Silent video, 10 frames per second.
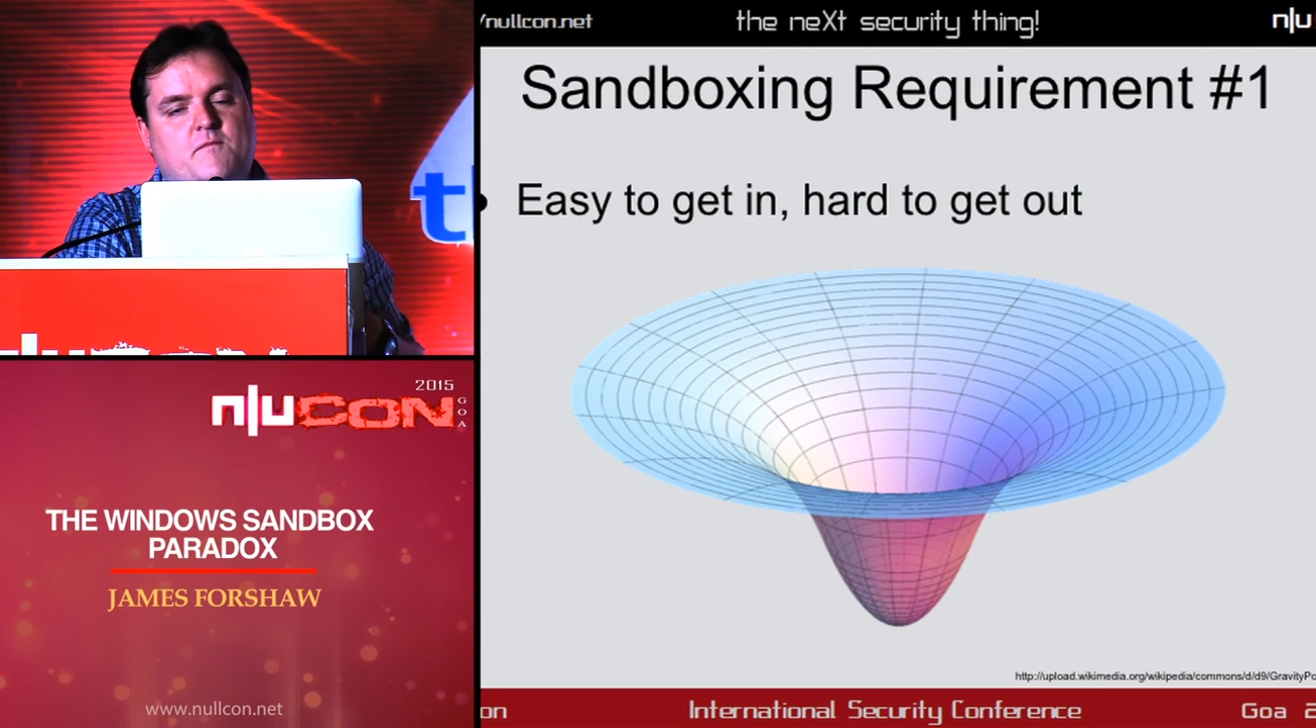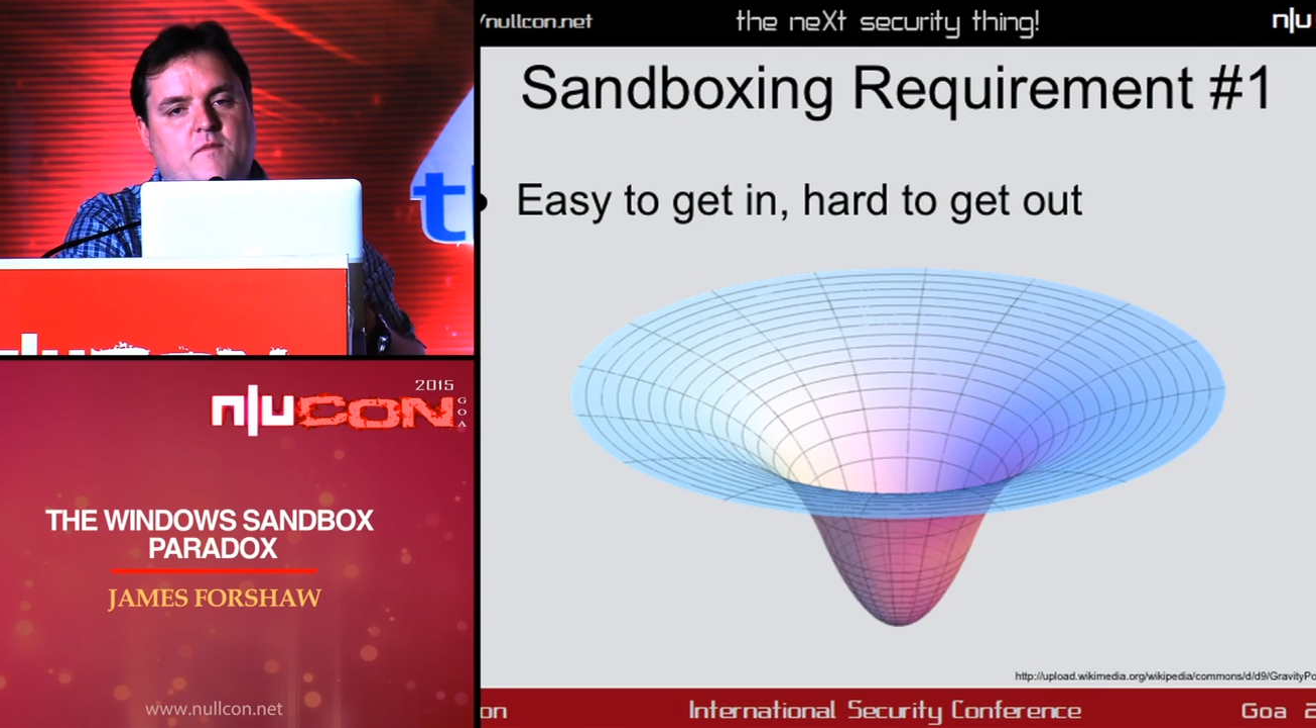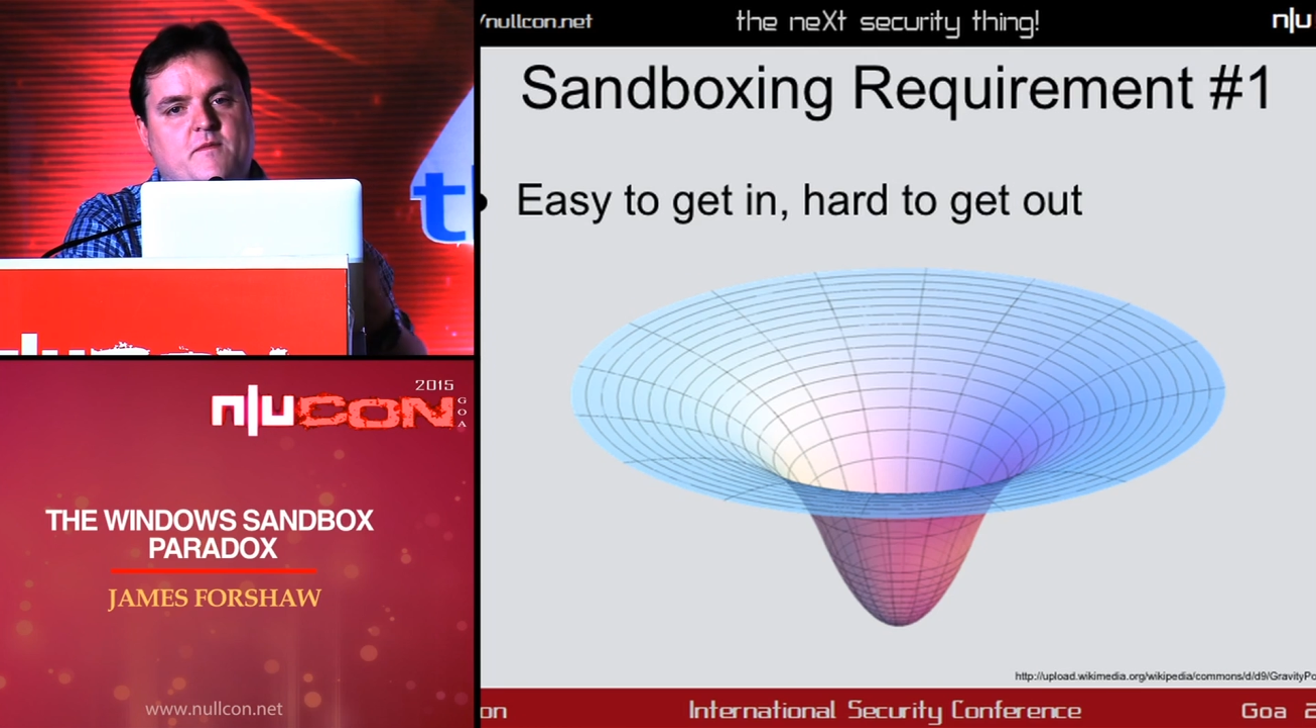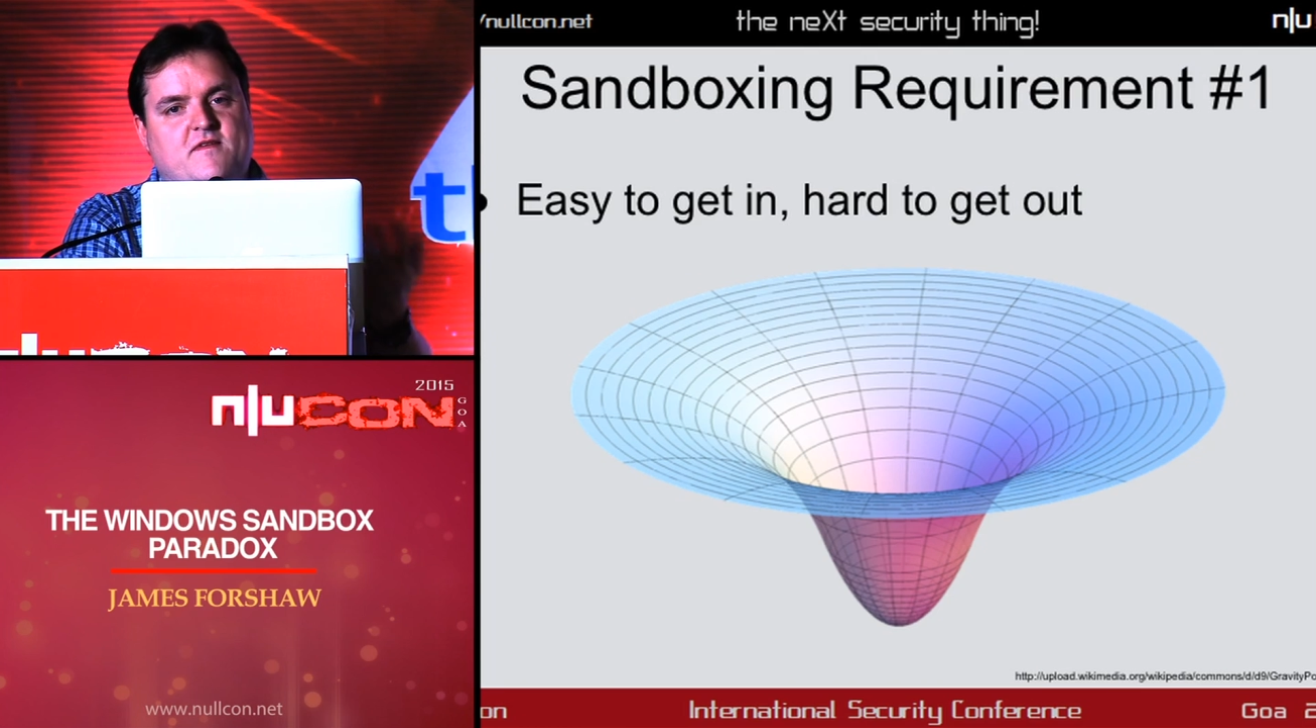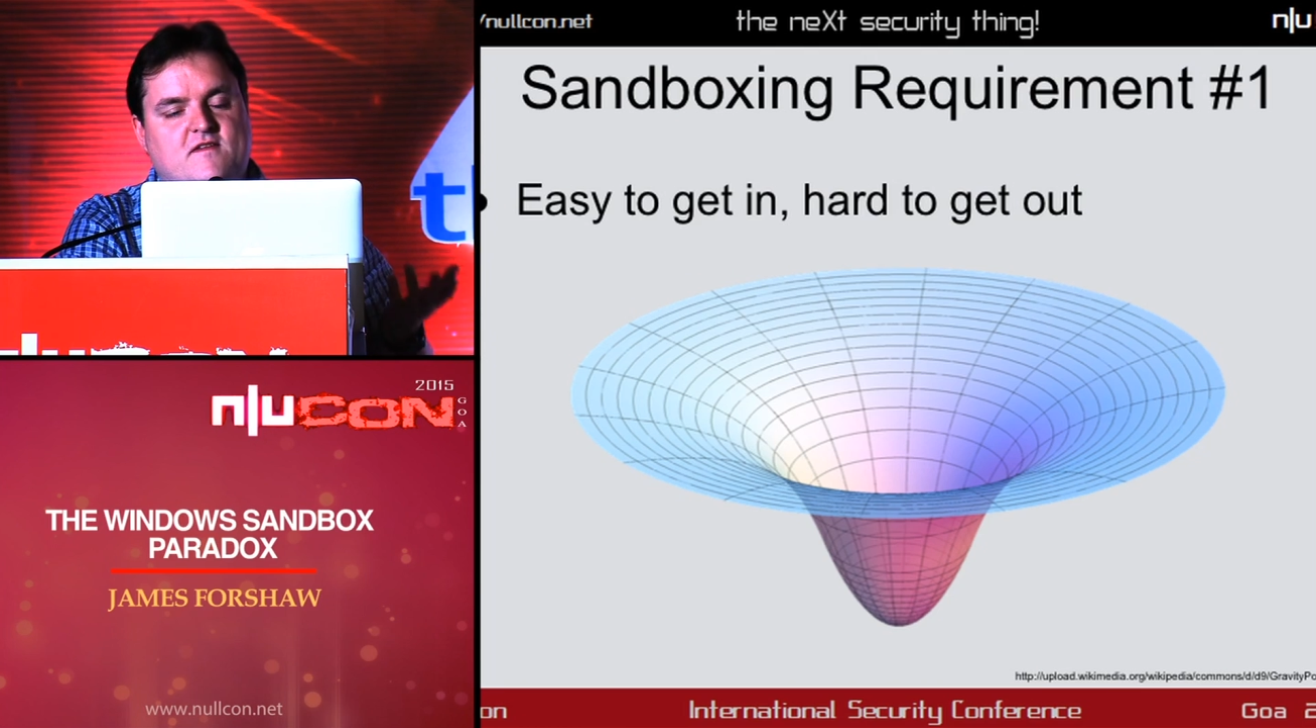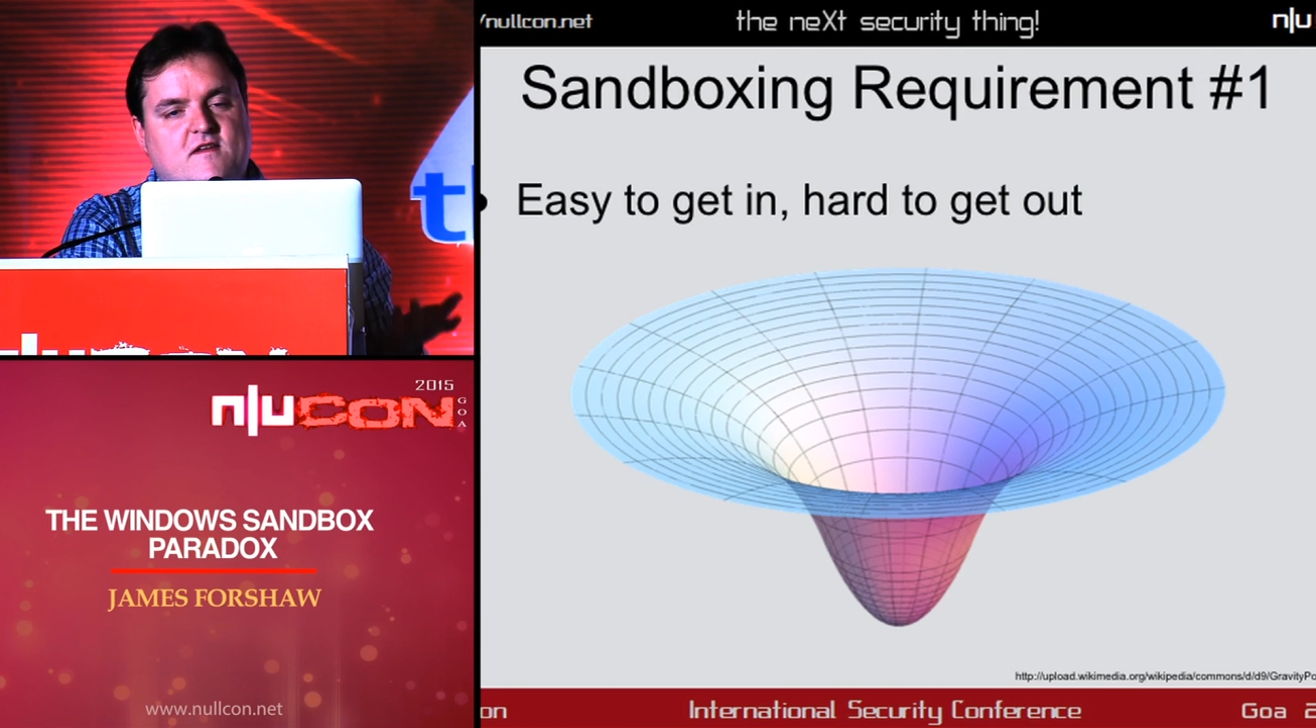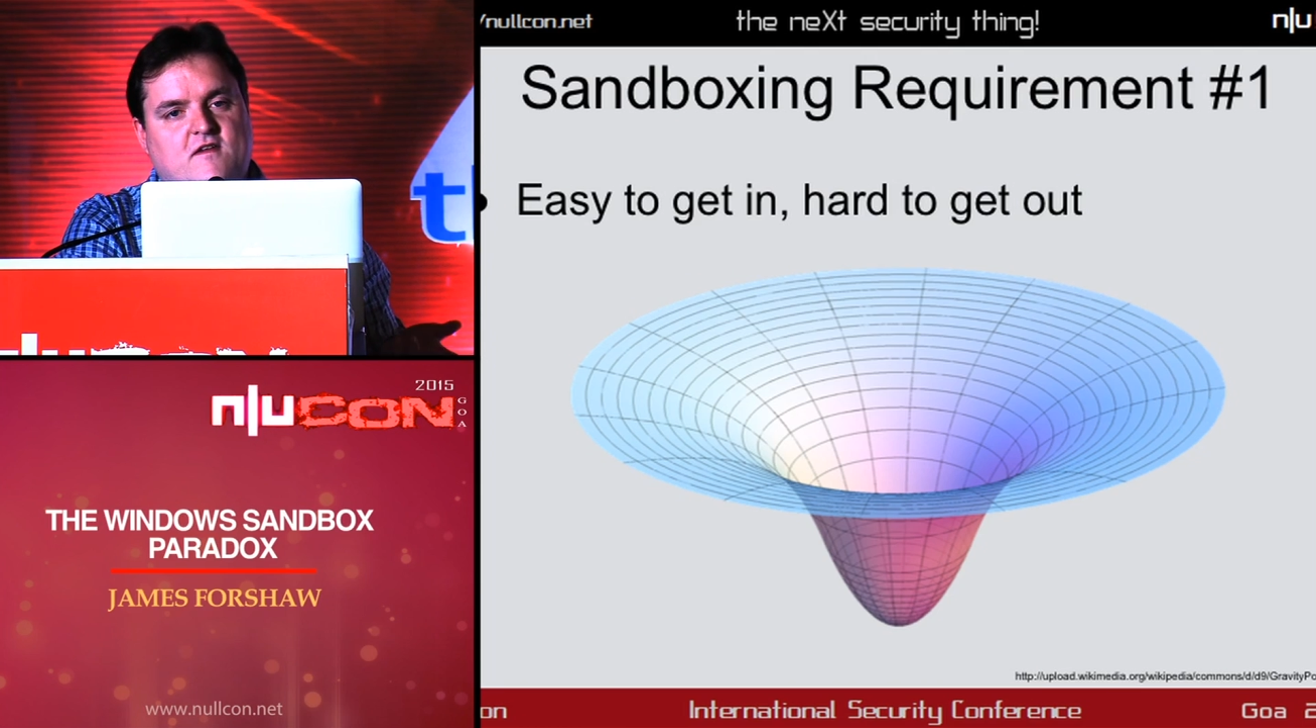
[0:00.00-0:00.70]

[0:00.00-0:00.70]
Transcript: pops into the